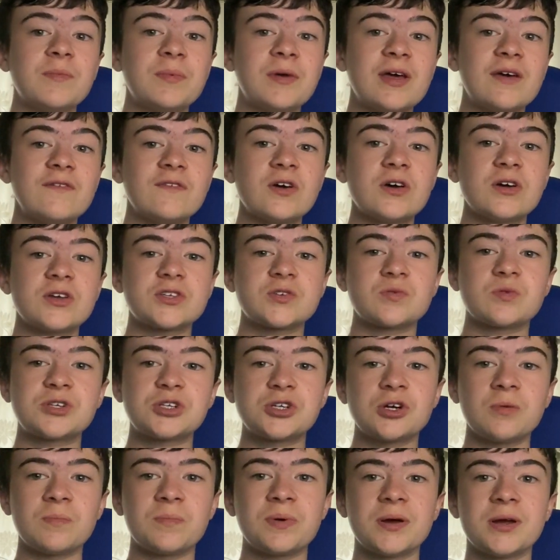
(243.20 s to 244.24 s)
bit of a switch
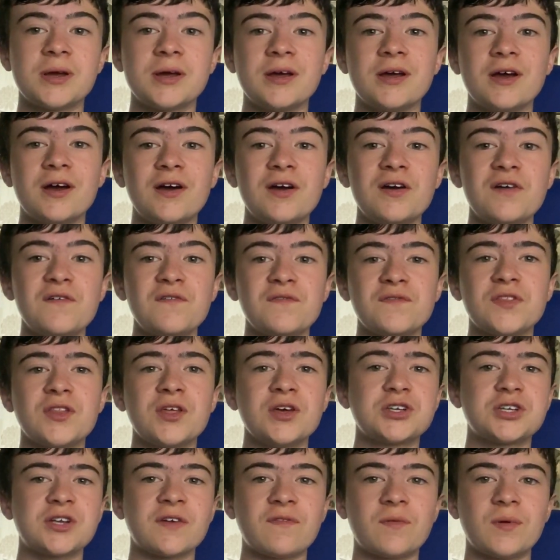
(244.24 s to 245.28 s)
up of
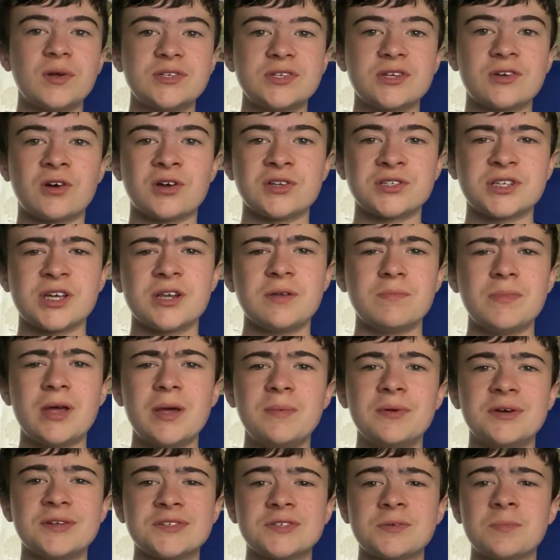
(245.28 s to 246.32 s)
the Sheffield Wednesday content,
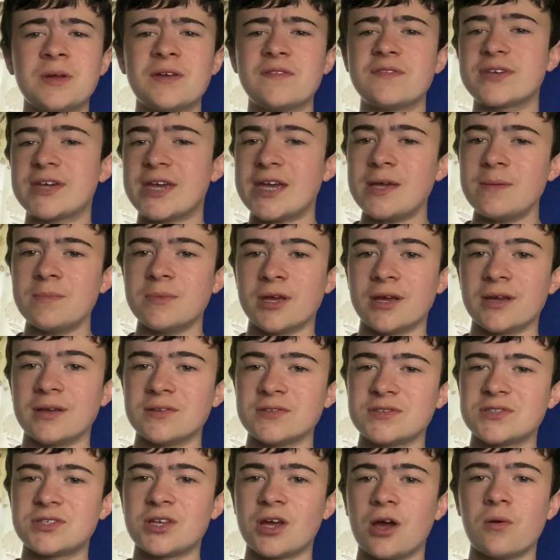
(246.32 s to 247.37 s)
maybe onto a bit of the gaming.
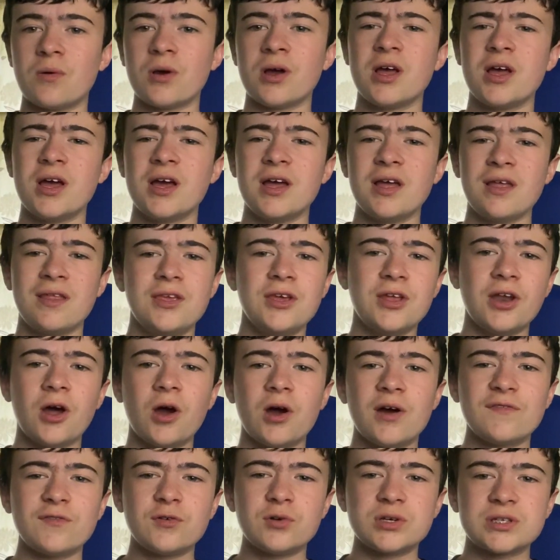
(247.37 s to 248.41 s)
So, you know,
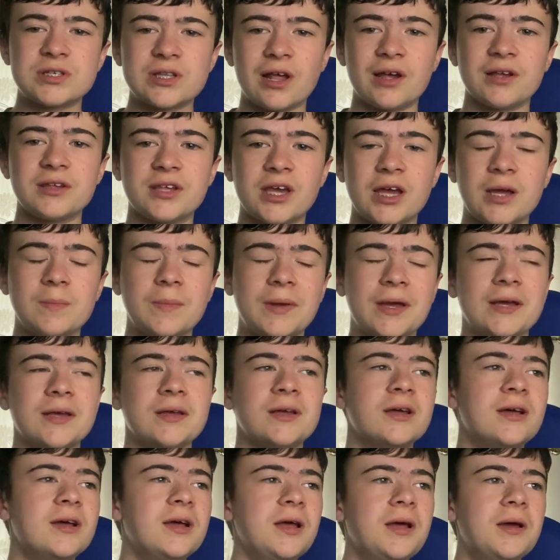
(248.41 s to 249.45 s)
I've always liked gaming.
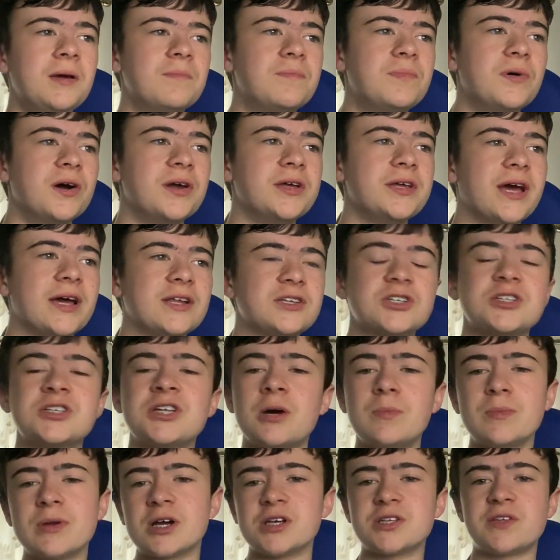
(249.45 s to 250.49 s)
But yeah, just
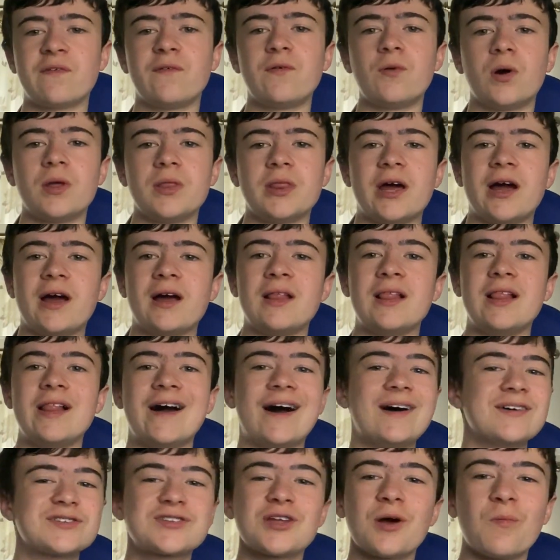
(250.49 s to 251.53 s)
tell me, guys, if you want that.
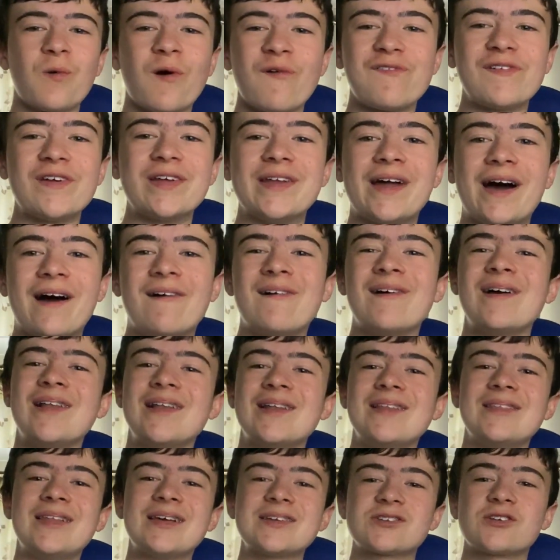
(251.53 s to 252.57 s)
I'll stop waffling now.
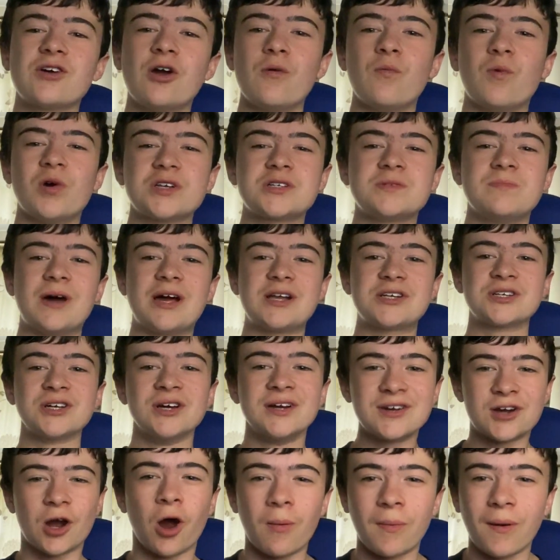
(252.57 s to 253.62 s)
Let's go and watch the match.
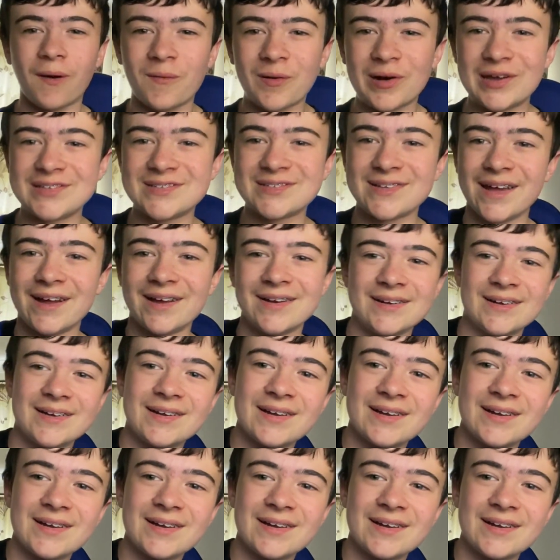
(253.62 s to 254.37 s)
Come on, Wednesday.